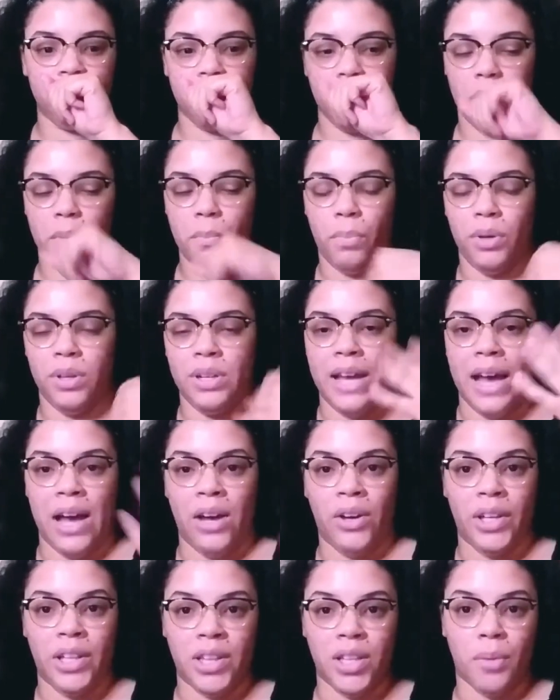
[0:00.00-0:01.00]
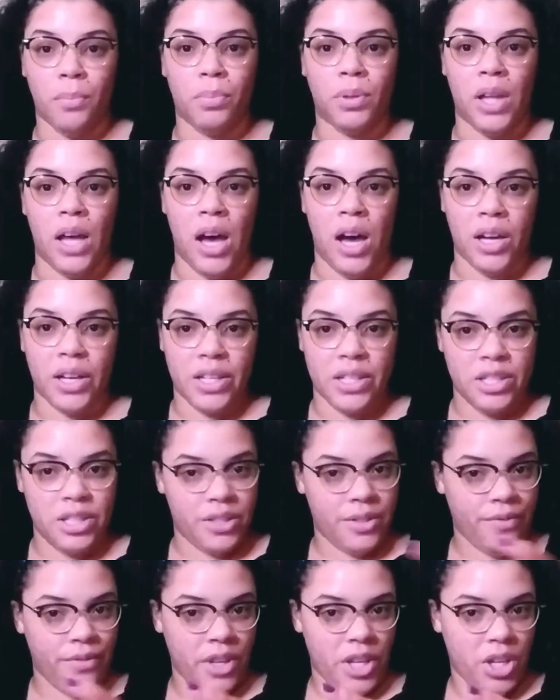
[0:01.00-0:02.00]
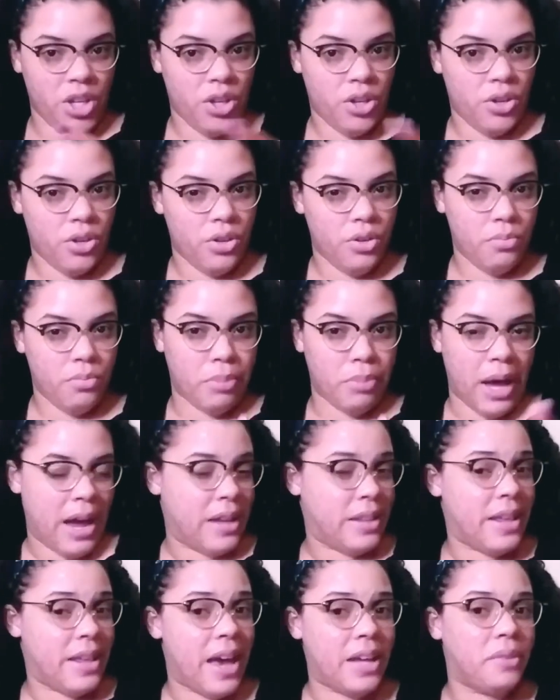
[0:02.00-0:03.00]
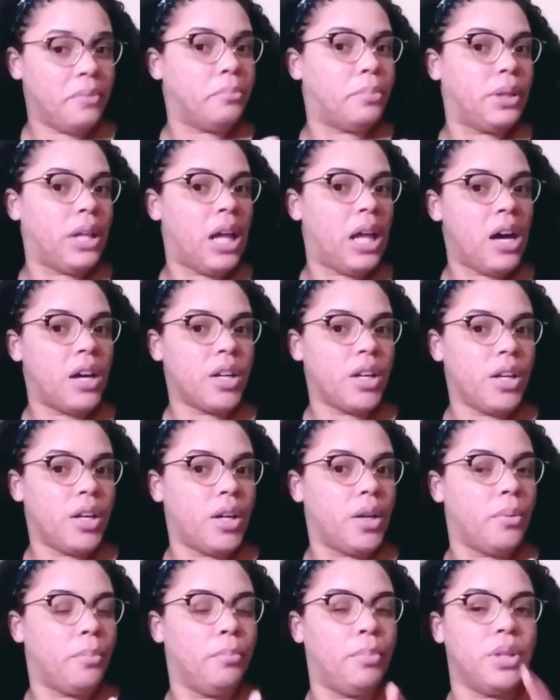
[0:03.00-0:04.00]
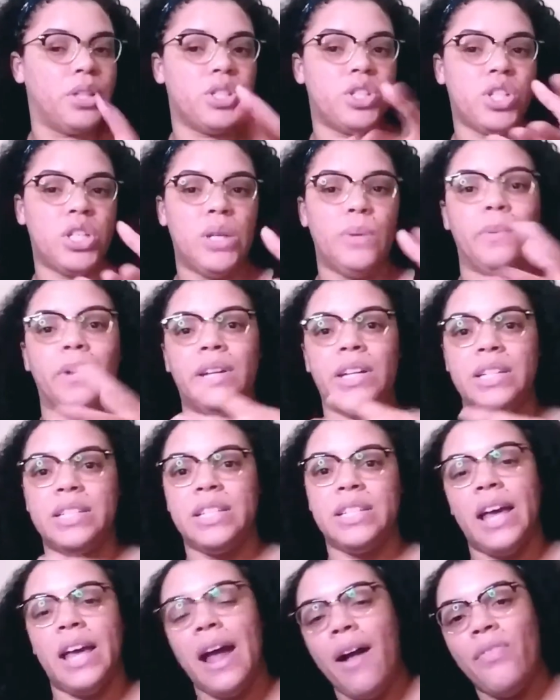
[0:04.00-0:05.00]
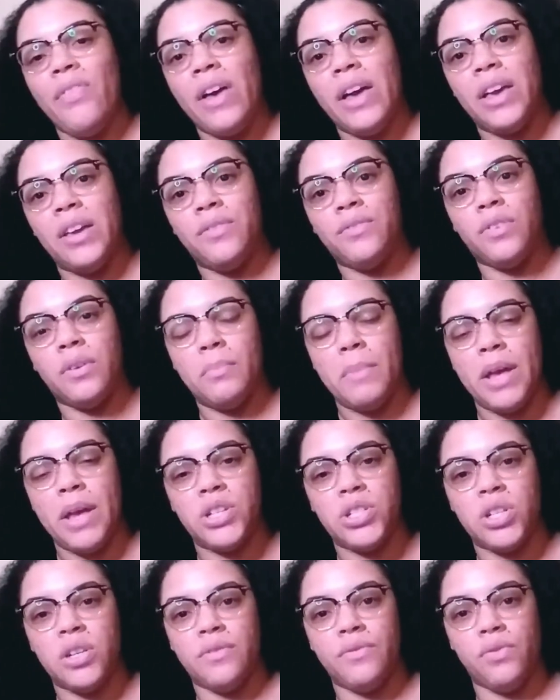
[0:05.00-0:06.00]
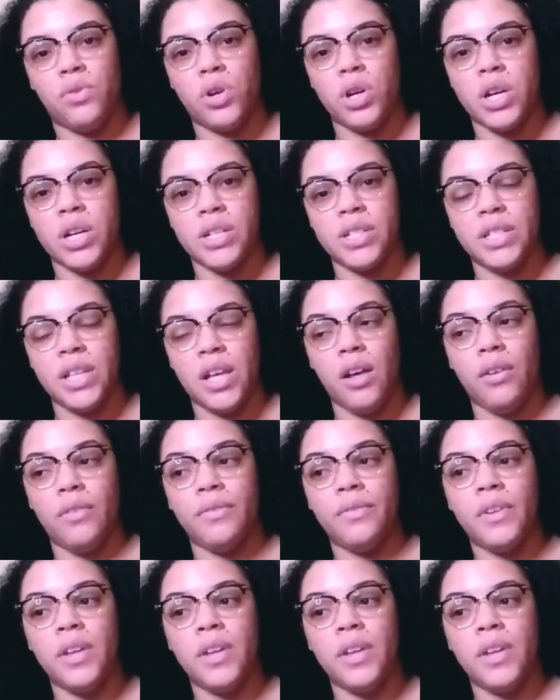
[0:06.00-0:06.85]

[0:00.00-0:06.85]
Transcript: put out in the blogosphere by that blogger, but she wanted to have that information for herself.